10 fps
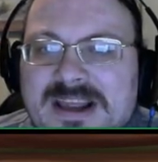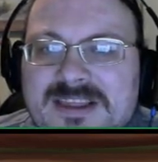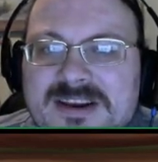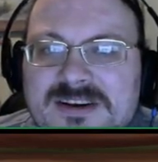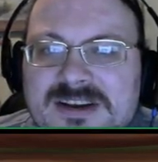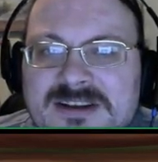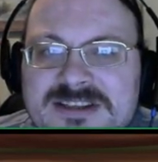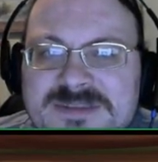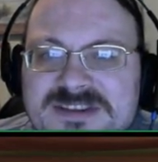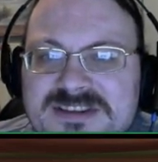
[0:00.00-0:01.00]
Their
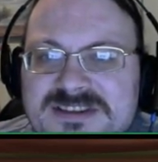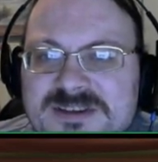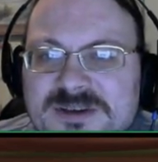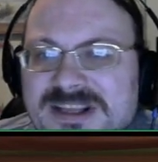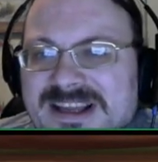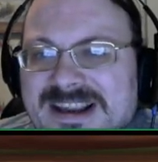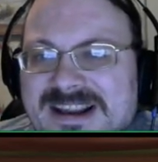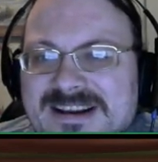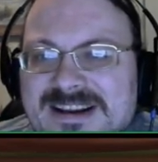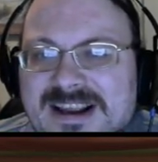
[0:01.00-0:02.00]
announcement's just so, like...
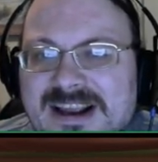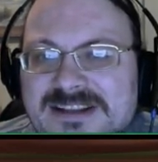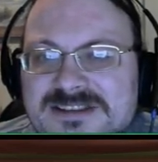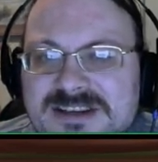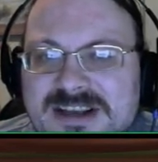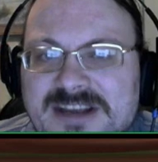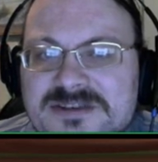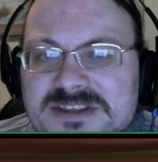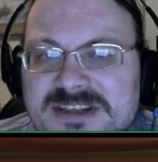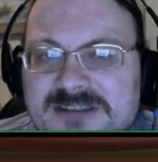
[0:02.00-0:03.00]
It's
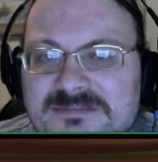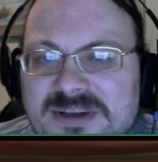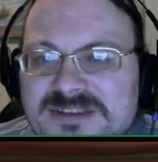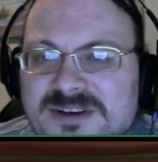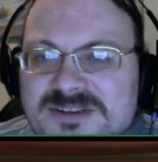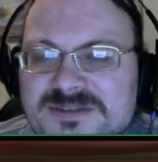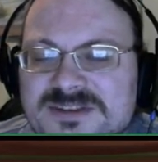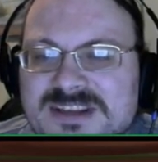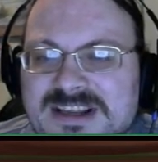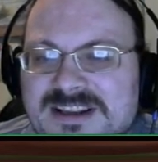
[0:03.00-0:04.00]
interesting, but it's also just
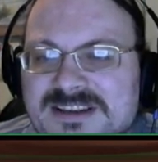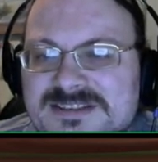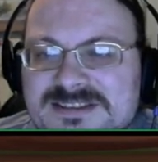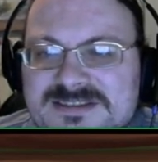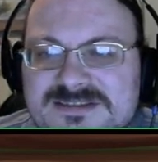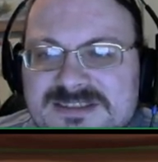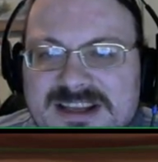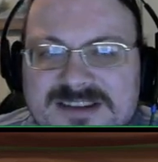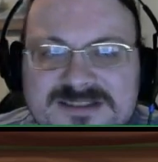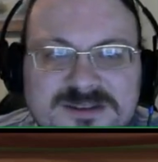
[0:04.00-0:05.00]
like, just
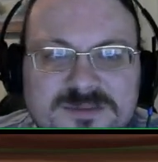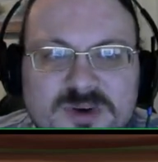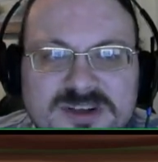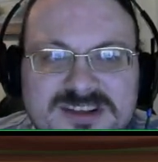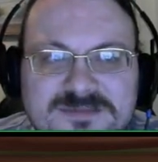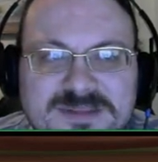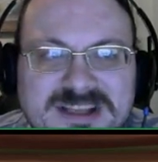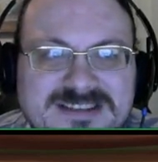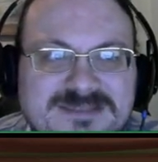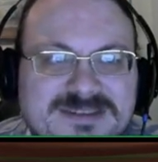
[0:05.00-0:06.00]
let us know more stuff. The
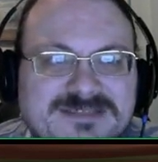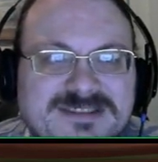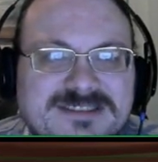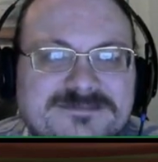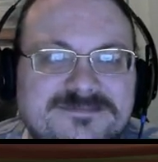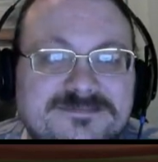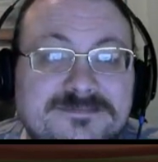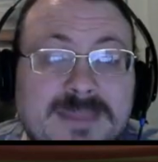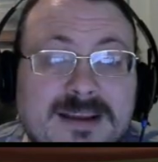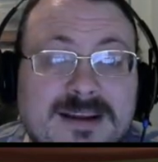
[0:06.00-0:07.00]
announcement of, hey, we're
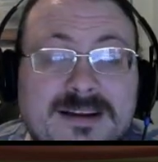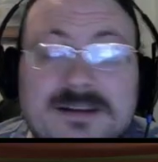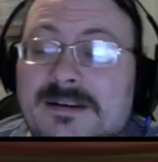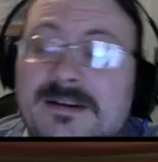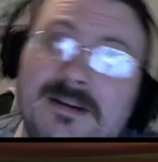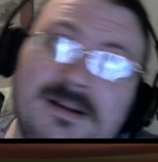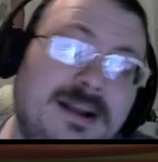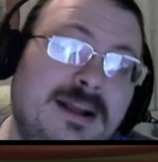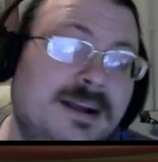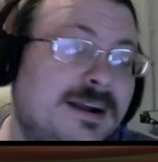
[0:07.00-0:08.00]
doing this thing.
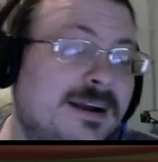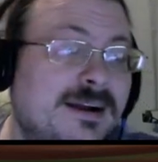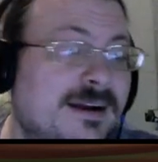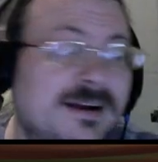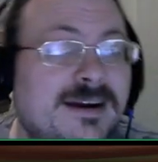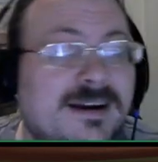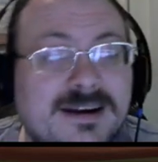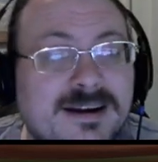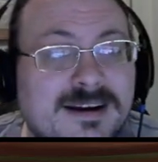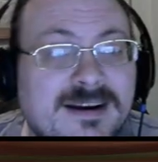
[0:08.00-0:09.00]

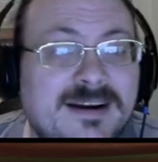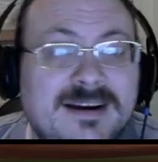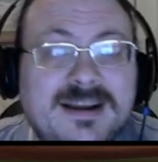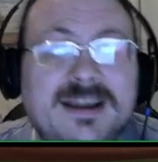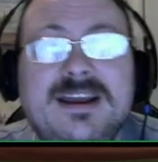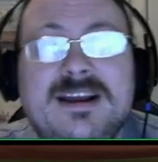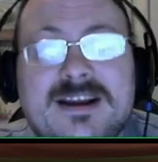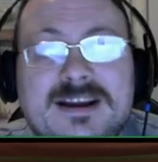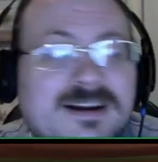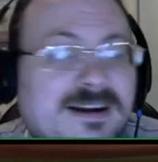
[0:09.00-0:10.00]
Kind of what it is.
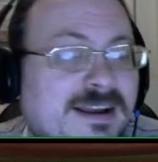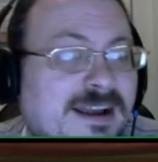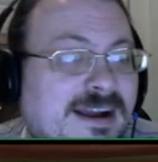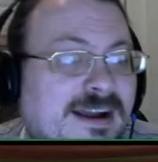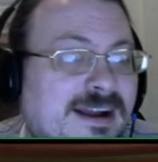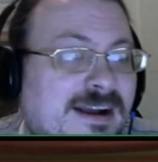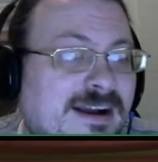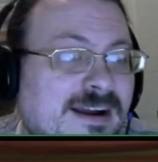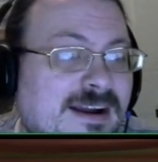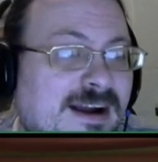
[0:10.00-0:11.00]
Yeah,
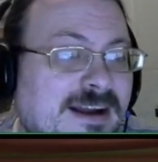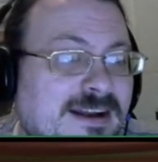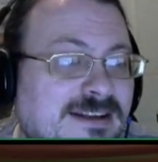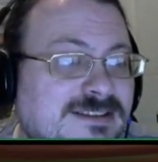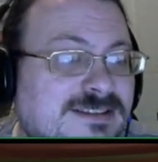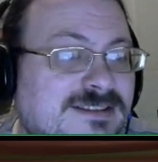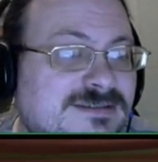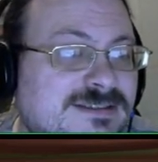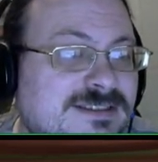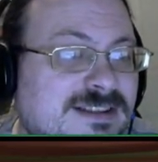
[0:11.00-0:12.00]
it kind of is. It
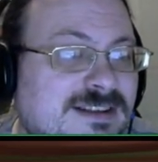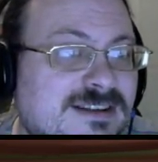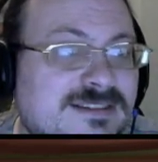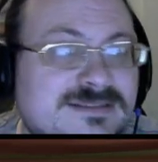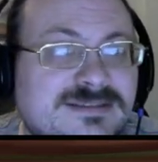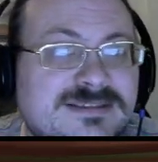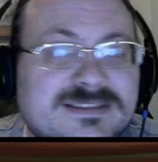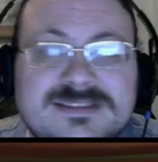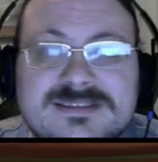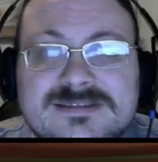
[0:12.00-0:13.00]
does the job of an
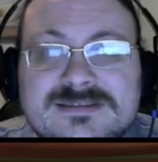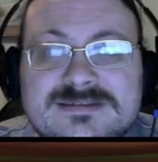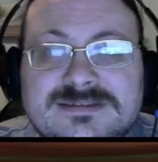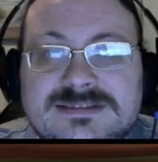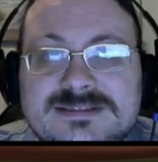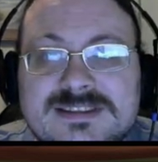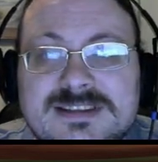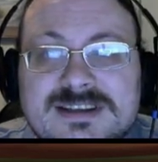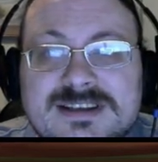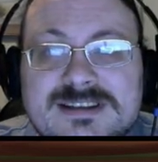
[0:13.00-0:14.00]
announcement, but,
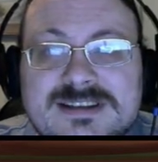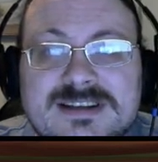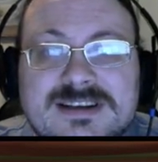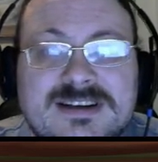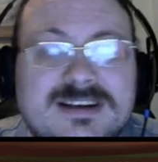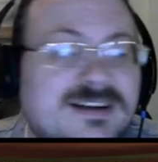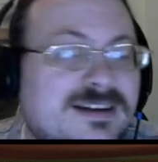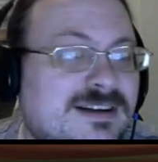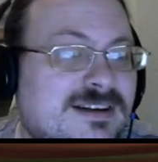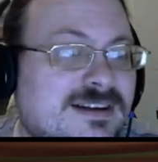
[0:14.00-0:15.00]
you know, it doesn't give a lot of
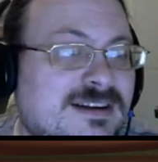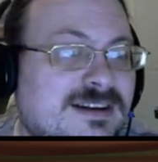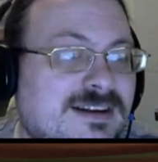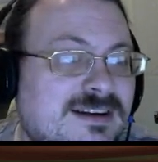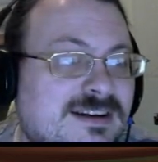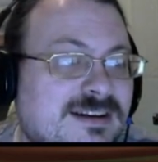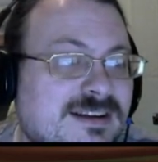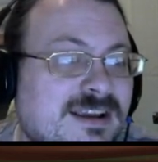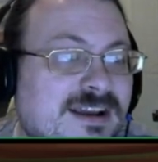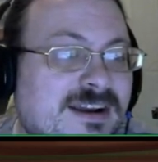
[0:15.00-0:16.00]
information.
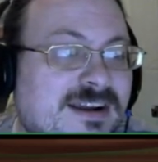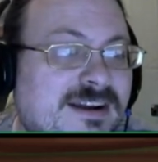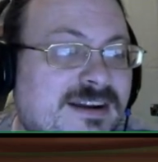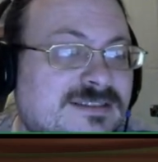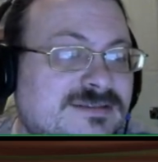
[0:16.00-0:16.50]
Yeah.